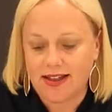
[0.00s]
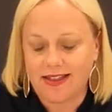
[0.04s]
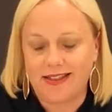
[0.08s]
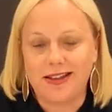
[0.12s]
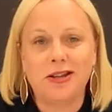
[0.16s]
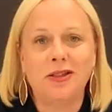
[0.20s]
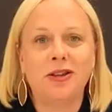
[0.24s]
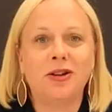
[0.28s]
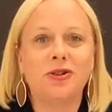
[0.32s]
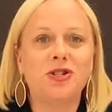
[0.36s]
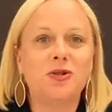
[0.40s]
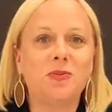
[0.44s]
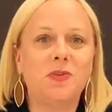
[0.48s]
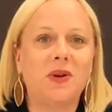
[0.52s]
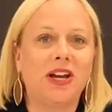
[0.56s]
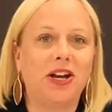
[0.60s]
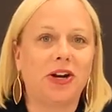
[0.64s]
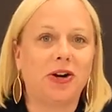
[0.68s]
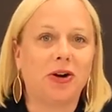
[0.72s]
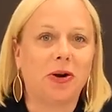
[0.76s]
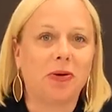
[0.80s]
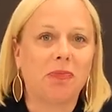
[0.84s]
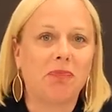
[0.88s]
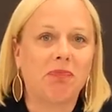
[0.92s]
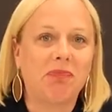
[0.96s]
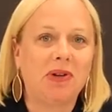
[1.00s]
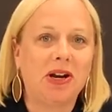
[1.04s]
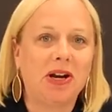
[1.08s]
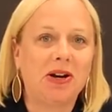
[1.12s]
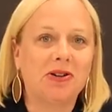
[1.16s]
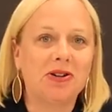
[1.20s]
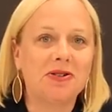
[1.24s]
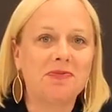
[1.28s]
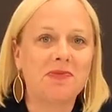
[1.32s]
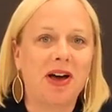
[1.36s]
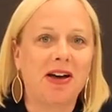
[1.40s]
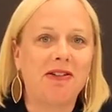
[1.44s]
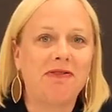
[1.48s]
Then there's Peter.
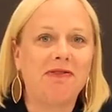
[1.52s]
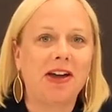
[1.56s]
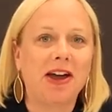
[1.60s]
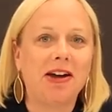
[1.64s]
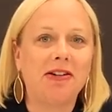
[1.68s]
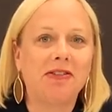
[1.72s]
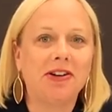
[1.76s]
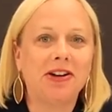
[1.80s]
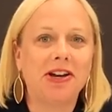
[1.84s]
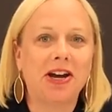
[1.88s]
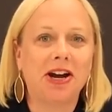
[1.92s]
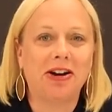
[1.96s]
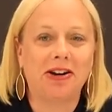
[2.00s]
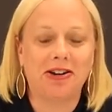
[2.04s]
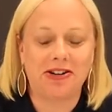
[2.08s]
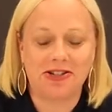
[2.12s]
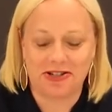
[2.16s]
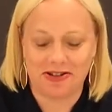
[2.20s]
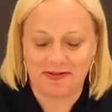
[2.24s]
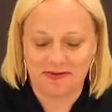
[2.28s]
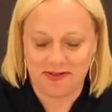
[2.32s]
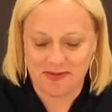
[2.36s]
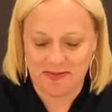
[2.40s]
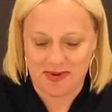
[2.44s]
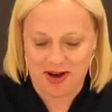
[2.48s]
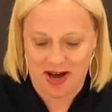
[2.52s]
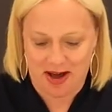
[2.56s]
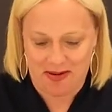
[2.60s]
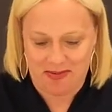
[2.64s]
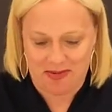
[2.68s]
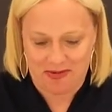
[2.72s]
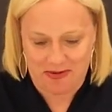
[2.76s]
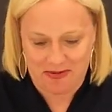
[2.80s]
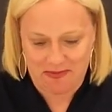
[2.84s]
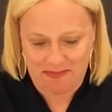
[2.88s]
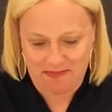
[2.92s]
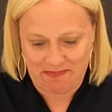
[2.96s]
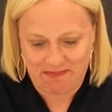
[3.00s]
Peter's my favorite character of the
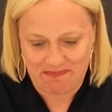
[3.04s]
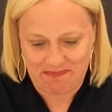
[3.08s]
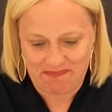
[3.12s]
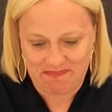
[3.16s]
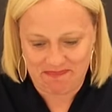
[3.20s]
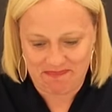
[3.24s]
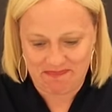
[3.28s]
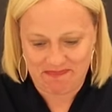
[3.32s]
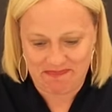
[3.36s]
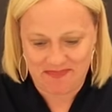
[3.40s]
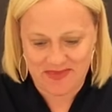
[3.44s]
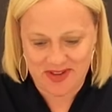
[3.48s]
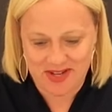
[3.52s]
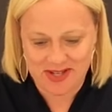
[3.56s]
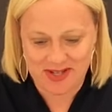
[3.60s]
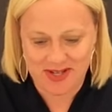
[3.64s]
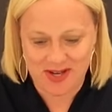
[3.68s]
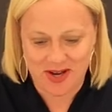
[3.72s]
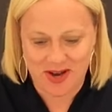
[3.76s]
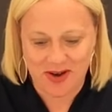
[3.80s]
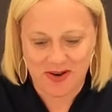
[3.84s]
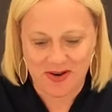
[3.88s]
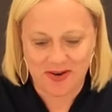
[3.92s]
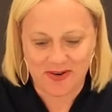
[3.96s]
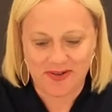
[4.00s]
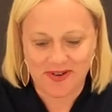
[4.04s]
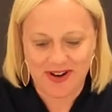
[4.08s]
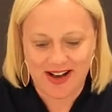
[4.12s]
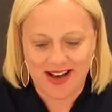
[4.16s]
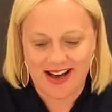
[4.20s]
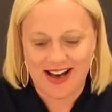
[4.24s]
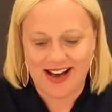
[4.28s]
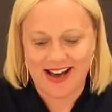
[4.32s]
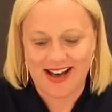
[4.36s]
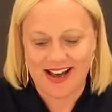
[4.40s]
Bible. So